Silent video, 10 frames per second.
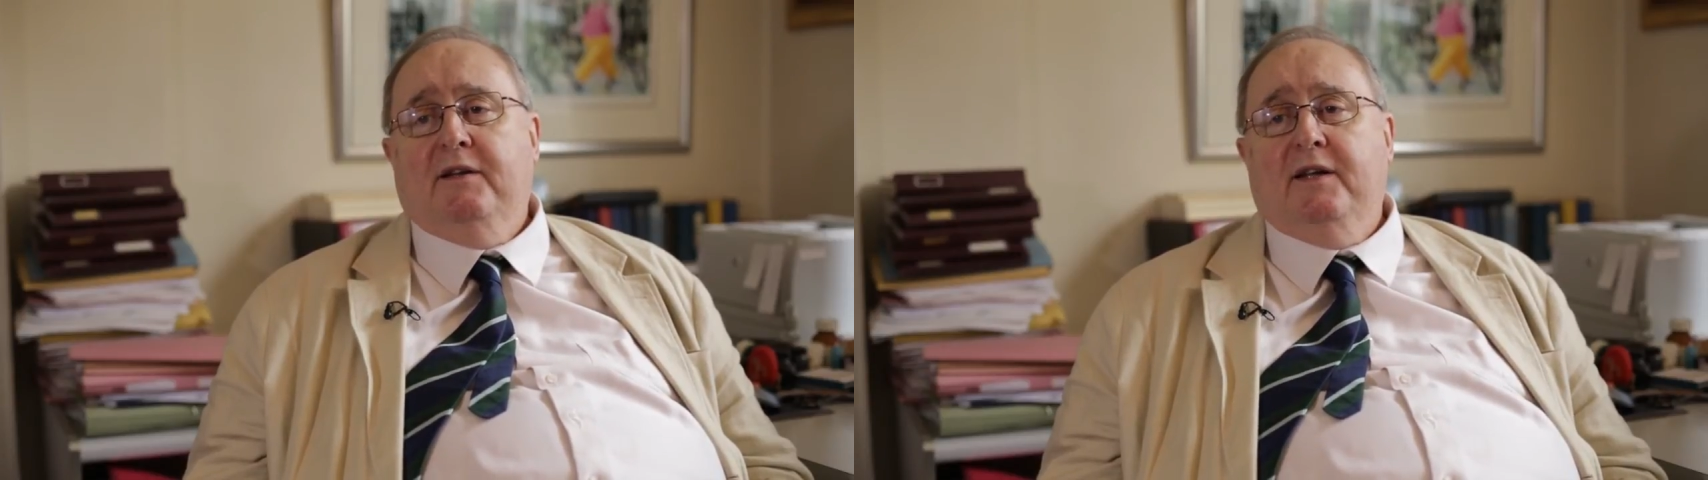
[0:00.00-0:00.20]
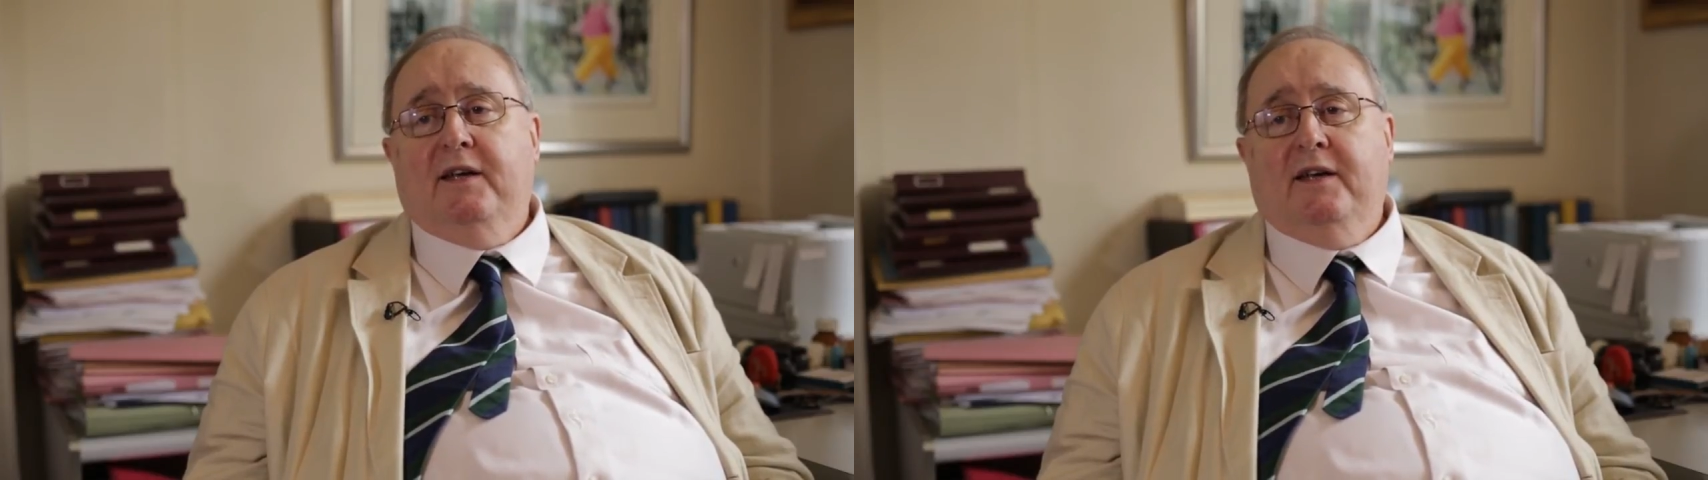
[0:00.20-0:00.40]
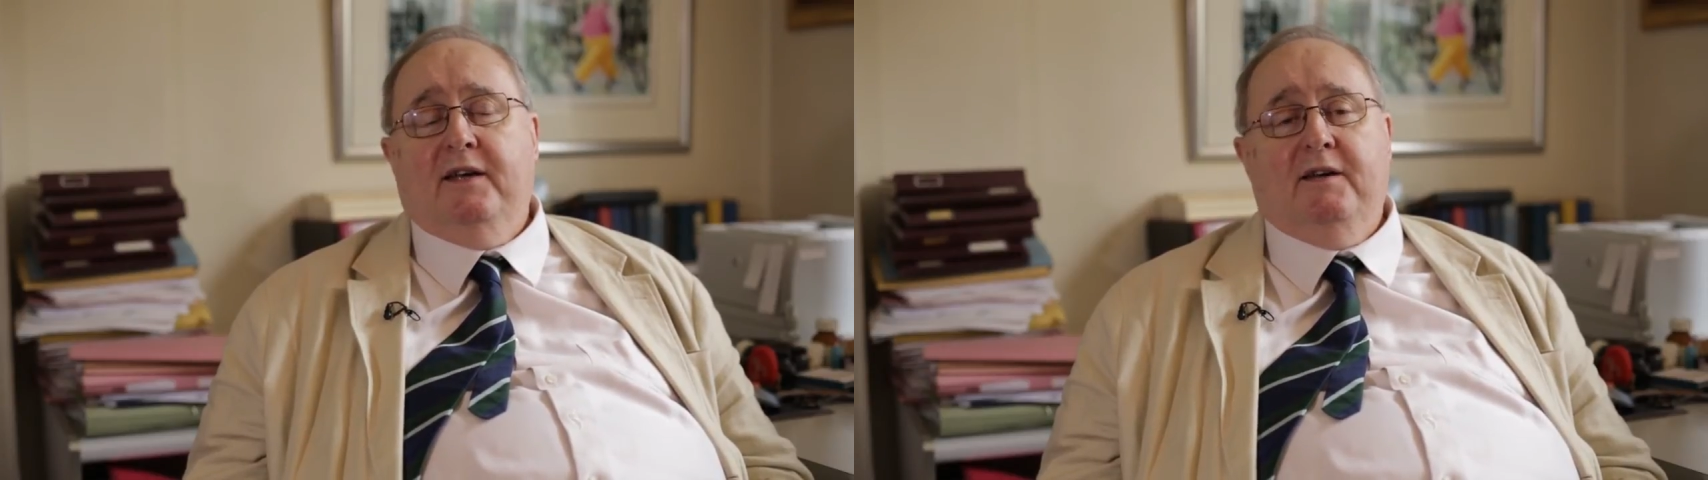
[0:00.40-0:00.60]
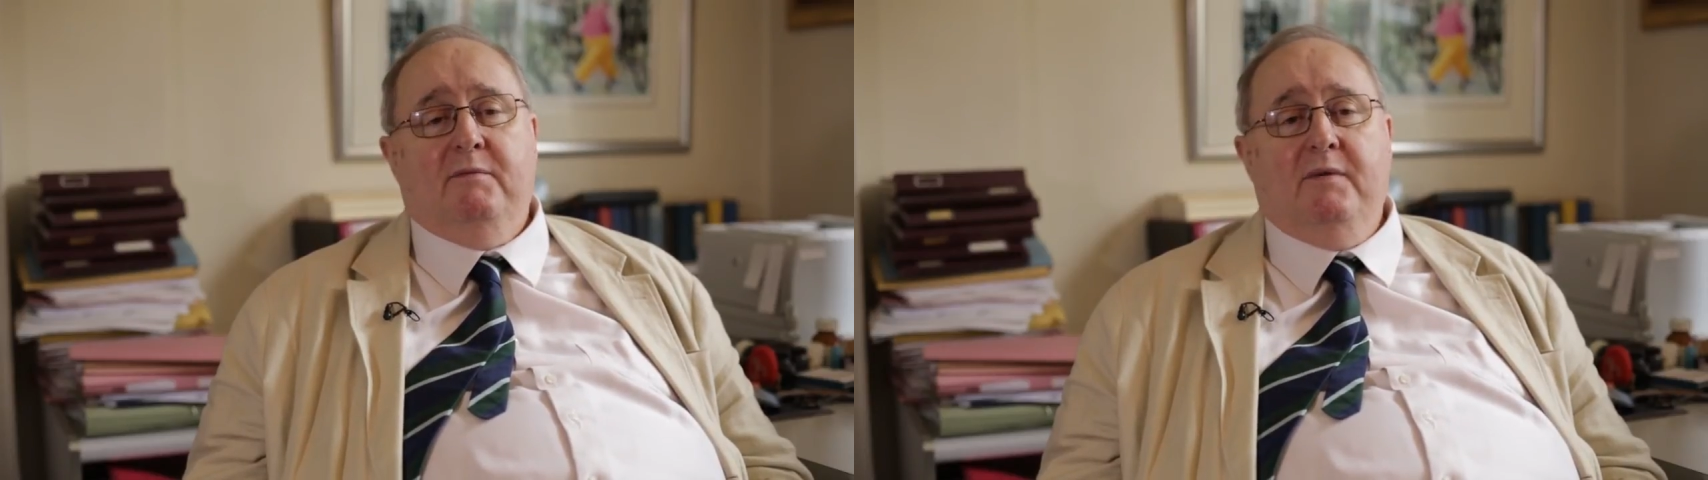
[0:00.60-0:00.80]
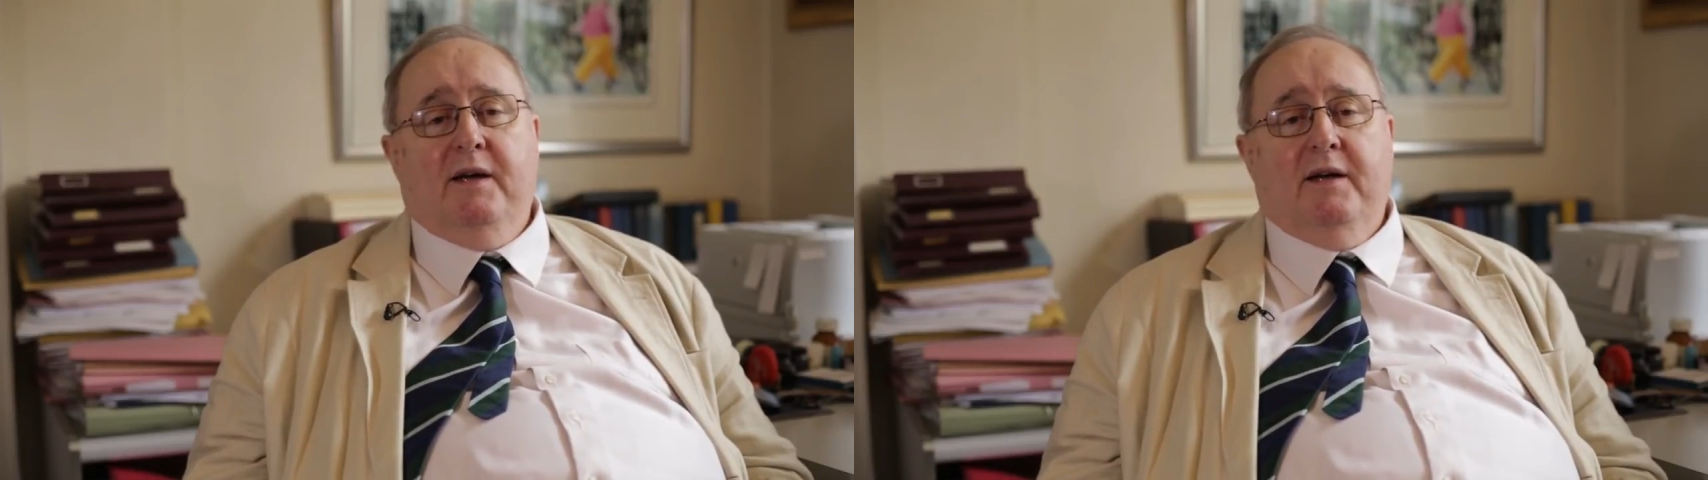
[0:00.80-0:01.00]
the
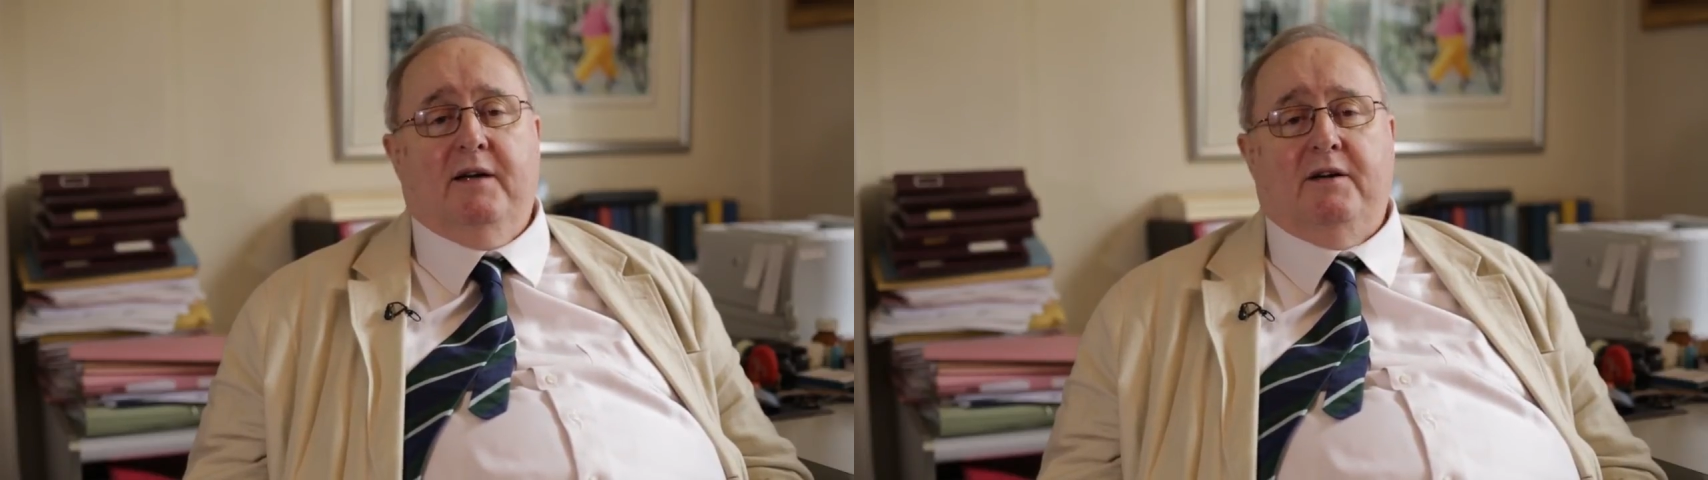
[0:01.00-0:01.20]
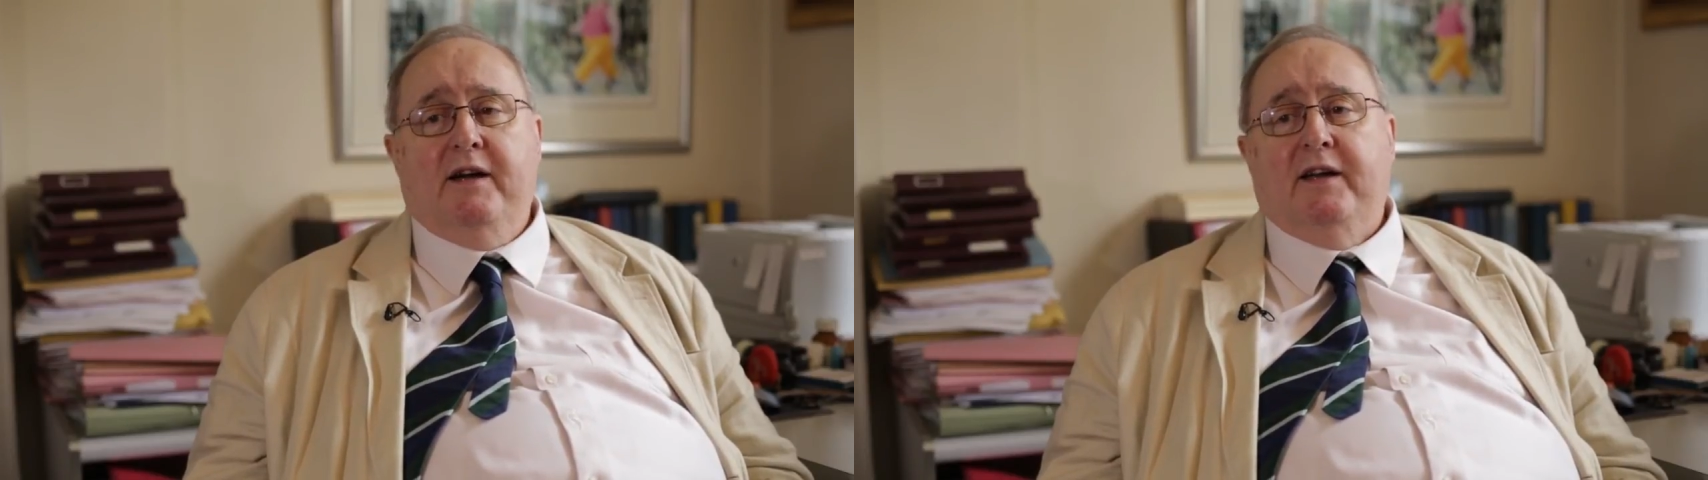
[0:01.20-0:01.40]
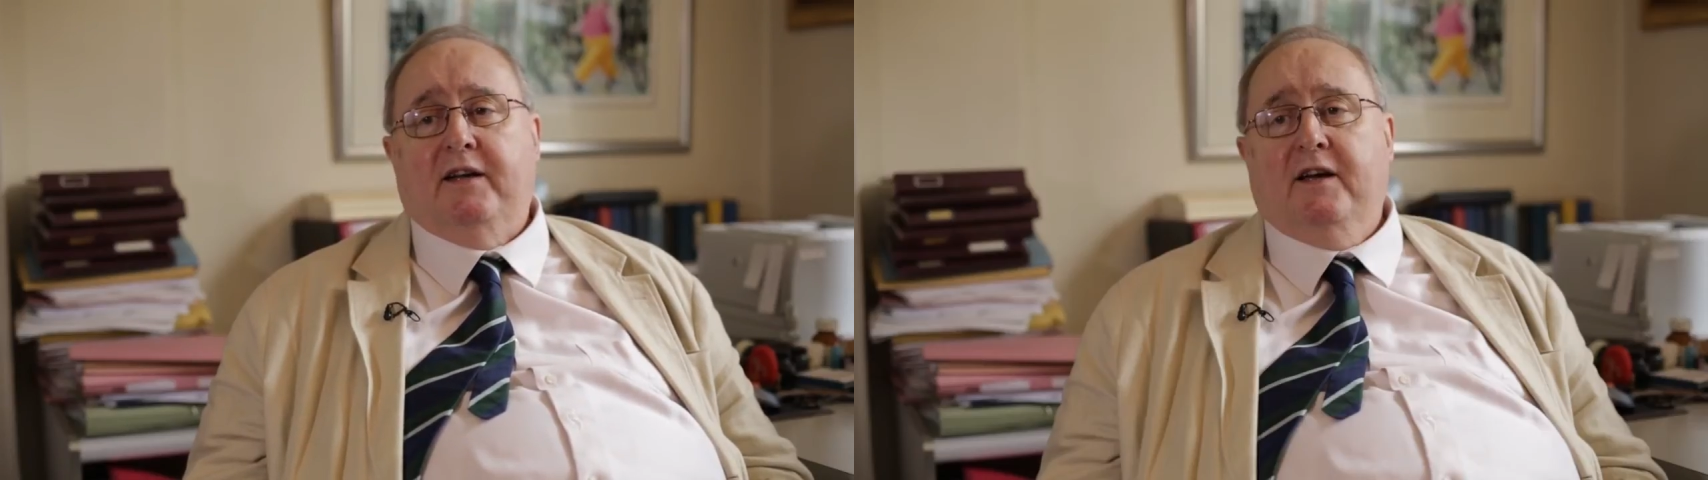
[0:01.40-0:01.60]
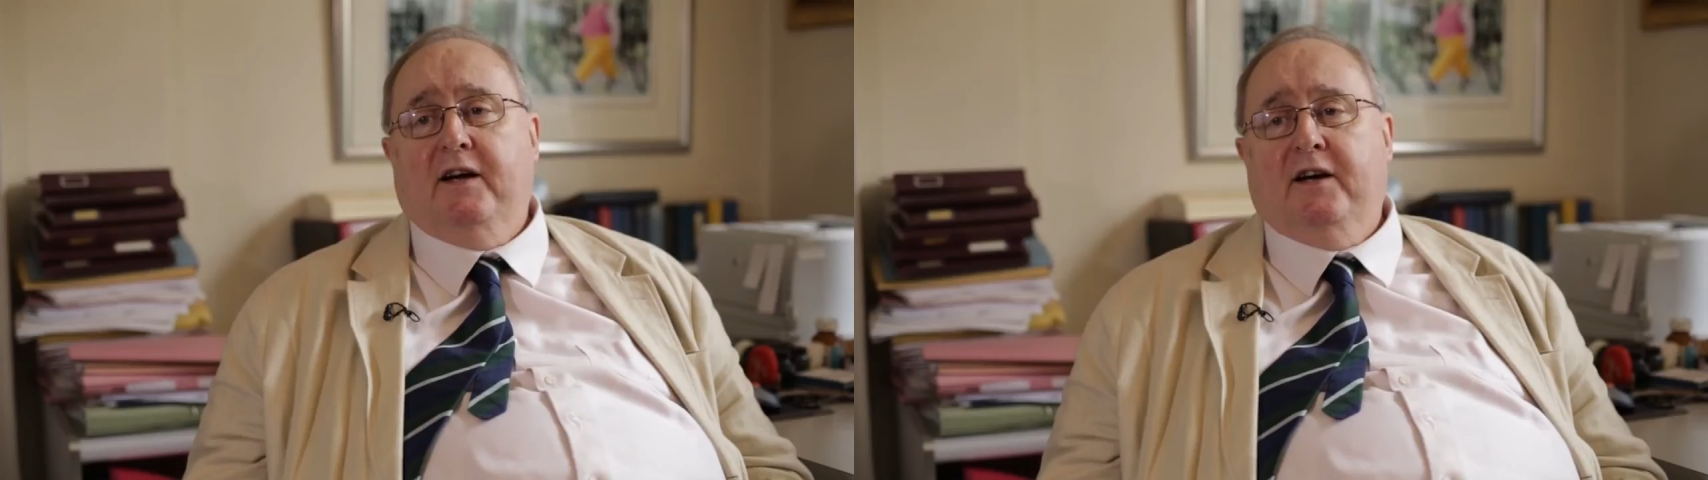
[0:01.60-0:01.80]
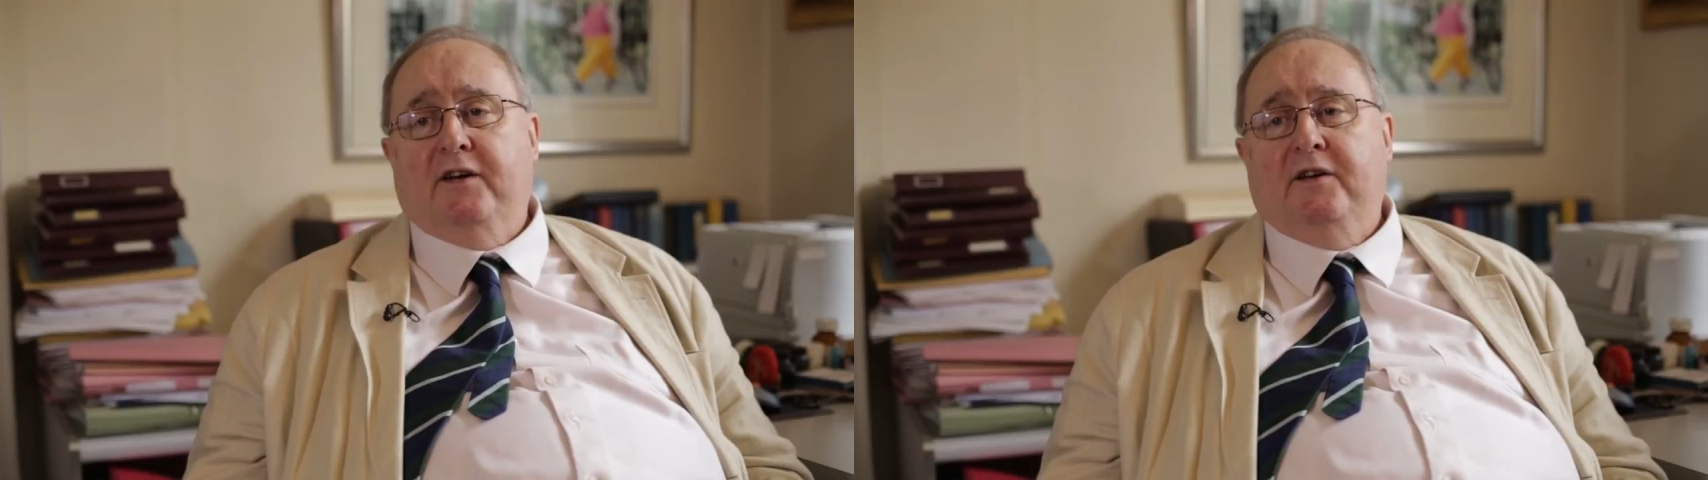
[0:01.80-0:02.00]
credit
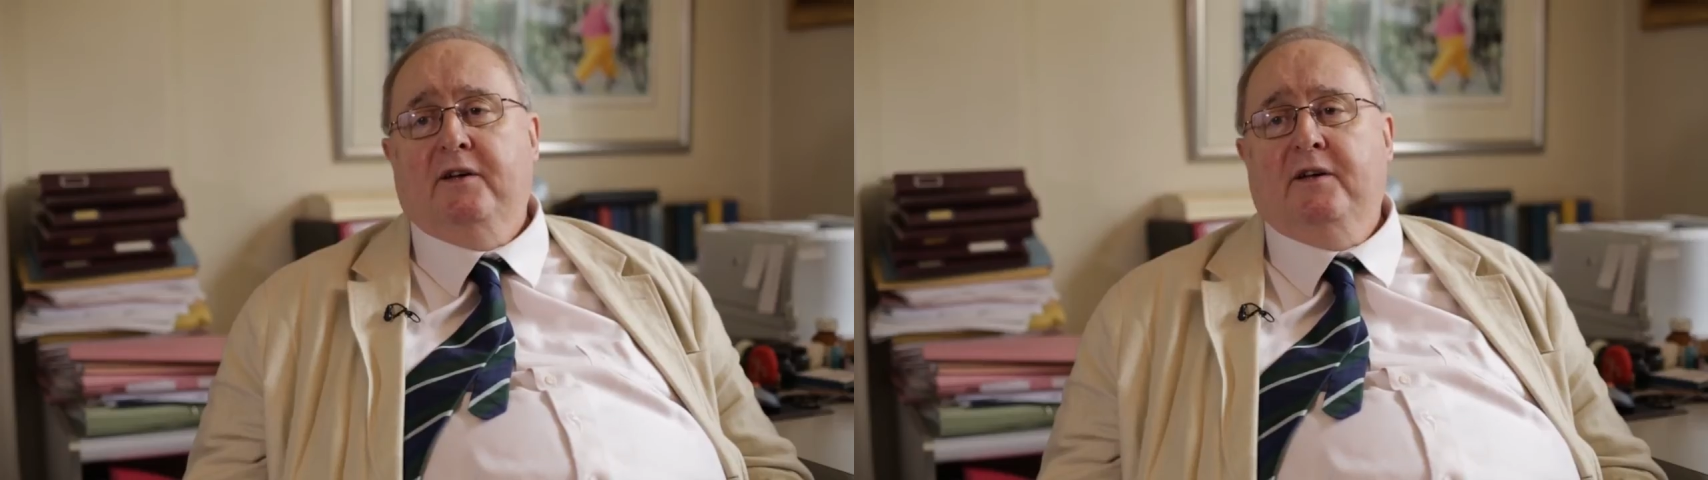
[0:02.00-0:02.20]
card